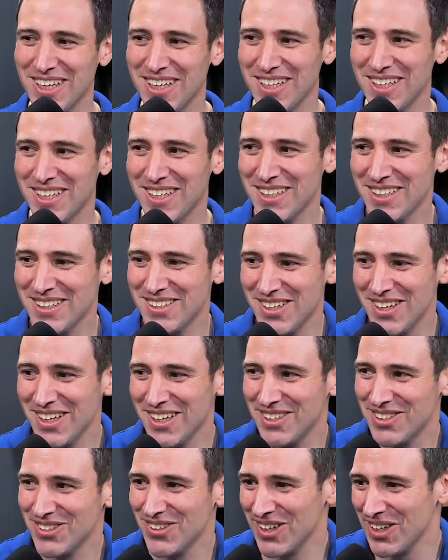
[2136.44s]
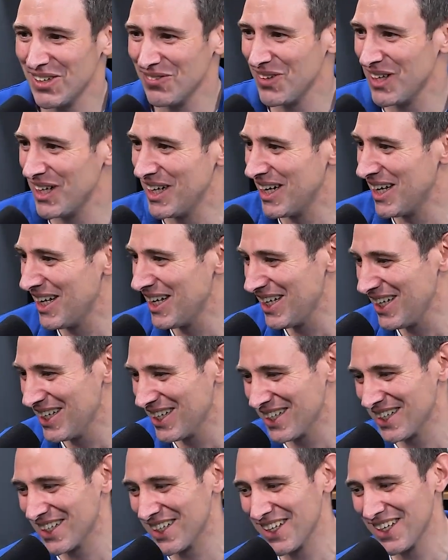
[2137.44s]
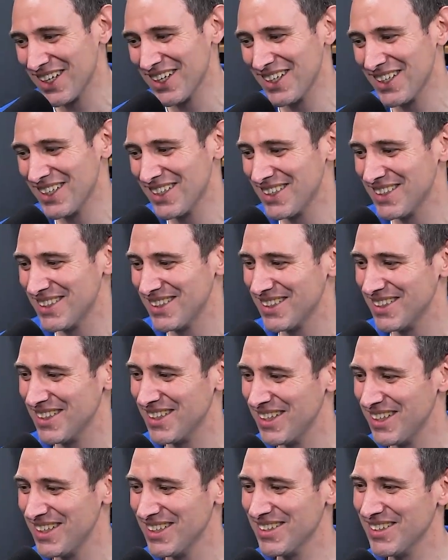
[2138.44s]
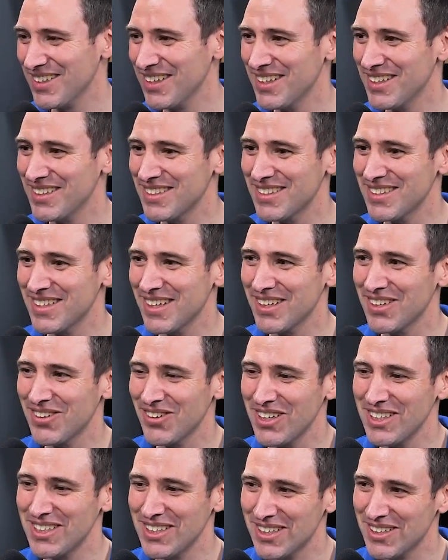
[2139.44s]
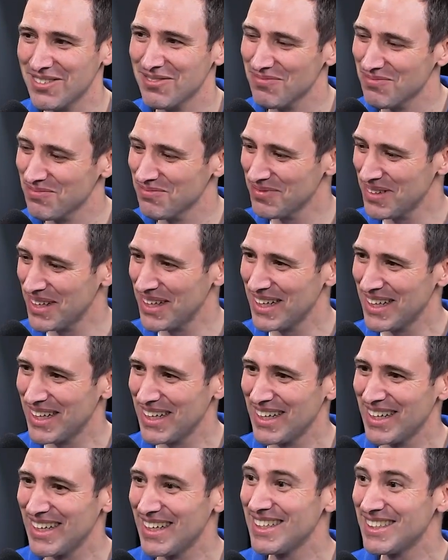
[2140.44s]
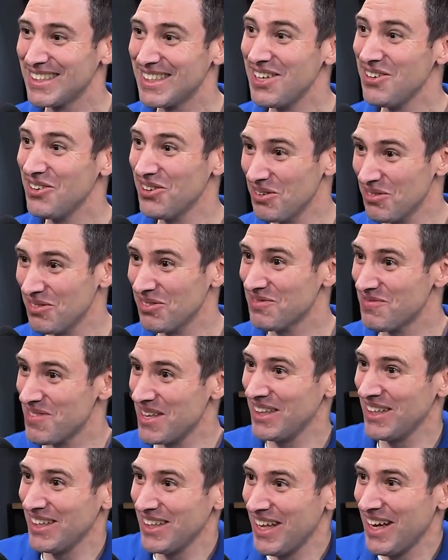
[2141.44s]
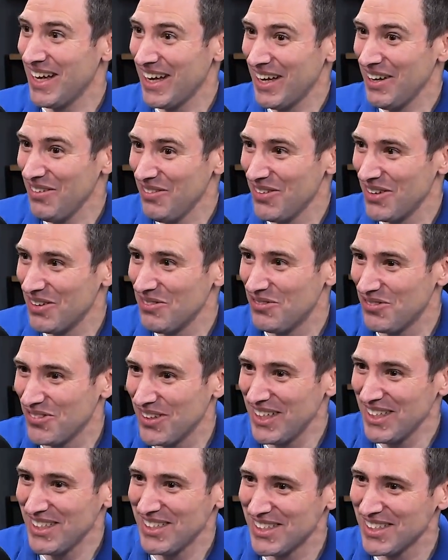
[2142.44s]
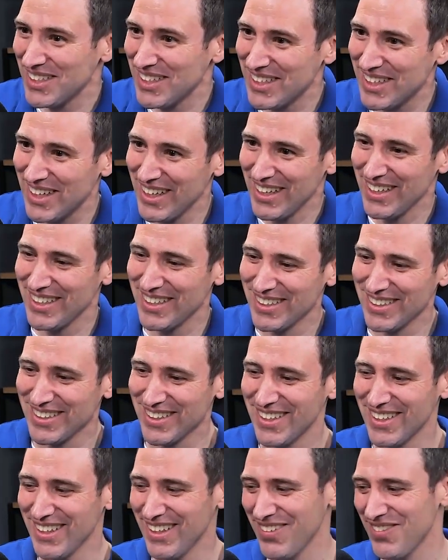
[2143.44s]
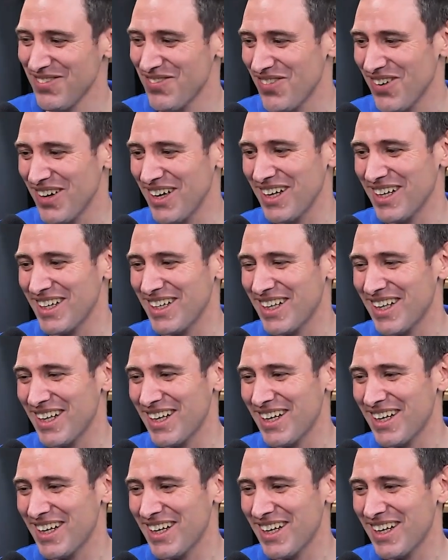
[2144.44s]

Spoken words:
and joining me today. And it's great to see you in the live, in flesh. Yeah. But